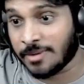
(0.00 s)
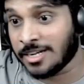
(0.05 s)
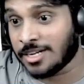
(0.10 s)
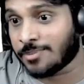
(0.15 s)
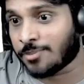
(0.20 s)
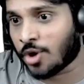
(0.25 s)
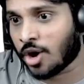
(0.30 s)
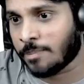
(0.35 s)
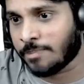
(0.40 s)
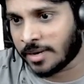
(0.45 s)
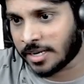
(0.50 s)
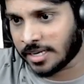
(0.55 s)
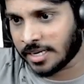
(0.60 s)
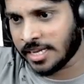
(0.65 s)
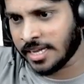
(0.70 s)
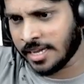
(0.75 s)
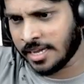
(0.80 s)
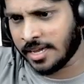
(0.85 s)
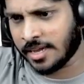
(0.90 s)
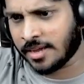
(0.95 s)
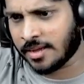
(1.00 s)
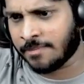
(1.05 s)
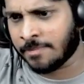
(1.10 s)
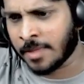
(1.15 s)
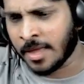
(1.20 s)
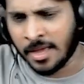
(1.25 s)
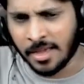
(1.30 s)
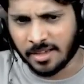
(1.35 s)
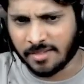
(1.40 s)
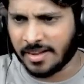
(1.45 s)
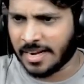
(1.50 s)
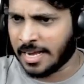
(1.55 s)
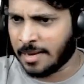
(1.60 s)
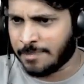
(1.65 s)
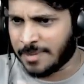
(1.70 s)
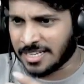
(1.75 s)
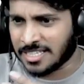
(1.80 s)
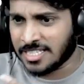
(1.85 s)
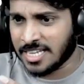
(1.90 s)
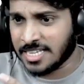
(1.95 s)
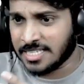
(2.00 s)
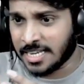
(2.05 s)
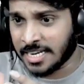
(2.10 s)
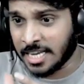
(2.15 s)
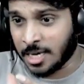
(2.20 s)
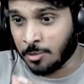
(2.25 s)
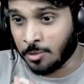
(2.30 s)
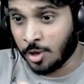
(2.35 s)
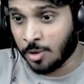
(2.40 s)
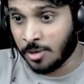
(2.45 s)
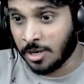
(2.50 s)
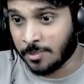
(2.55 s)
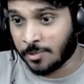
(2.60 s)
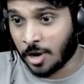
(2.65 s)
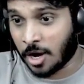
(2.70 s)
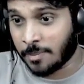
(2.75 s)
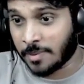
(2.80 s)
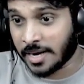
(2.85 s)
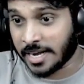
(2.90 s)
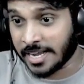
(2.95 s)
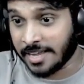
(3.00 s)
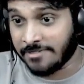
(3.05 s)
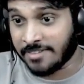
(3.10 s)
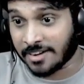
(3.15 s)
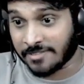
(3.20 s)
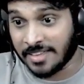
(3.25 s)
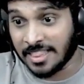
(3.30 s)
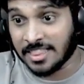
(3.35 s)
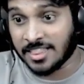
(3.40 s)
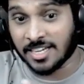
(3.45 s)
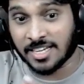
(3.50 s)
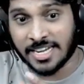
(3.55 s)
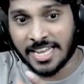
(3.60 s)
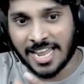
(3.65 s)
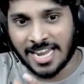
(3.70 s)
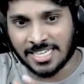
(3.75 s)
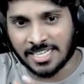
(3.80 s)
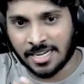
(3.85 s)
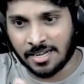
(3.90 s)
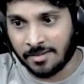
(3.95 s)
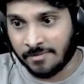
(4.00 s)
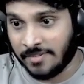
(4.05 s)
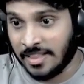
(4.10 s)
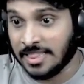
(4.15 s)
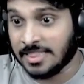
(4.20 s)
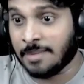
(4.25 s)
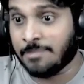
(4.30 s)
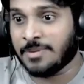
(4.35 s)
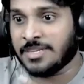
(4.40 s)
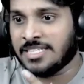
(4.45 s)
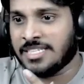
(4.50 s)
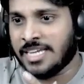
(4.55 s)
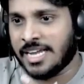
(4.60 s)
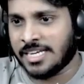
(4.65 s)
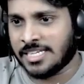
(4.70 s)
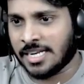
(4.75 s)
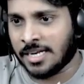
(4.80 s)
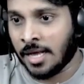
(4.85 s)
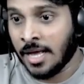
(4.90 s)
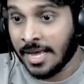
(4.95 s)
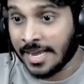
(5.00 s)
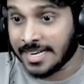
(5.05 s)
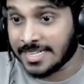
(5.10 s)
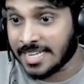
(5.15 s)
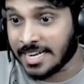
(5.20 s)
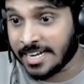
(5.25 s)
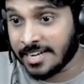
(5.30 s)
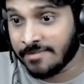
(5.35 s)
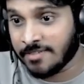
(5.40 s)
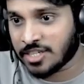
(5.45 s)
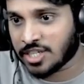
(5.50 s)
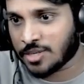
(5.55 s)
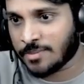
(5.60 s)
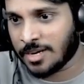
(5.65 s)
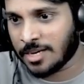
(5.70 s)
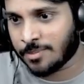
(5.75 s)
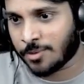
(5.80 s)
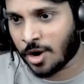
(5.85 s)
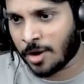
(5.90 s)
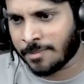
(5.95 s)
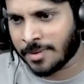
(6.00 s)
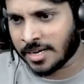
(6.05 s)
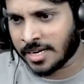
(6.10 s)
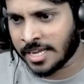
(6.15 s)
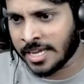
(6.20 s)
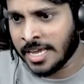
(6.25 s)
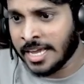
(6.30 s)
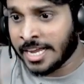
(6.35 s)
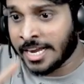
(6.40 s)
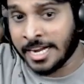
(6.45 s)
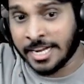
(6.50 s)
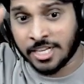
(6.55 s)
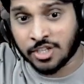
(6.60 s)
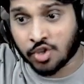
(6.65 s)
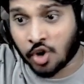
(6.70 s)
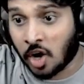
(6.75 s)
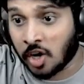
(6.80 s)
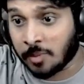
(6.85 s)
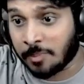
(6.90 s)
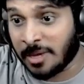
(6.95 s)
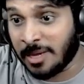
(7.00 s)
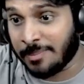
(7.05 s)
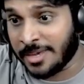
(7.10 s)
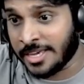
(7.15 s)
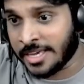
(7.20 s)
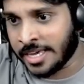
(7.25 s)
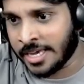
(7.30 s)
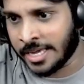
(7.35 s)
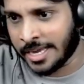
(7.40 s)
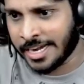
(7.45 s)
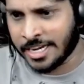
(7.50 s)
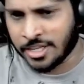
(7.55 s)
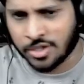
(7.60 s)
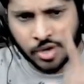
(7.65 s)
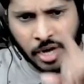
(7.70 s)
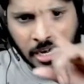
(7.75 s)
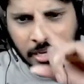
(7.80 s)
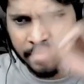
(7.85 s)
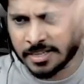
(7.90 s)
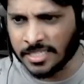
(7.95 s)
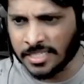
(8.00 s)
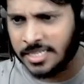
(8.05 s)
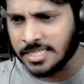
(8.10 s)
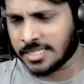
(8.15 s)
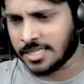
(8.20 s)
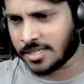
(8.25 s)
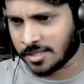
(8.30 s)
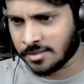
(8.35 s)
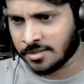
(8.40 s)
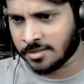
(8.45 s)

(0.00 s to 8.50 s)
property. When I purchase any immovable property for wealth creation, wealth appreciation, it's an investment property. It is not PPE, it is not fixed asset.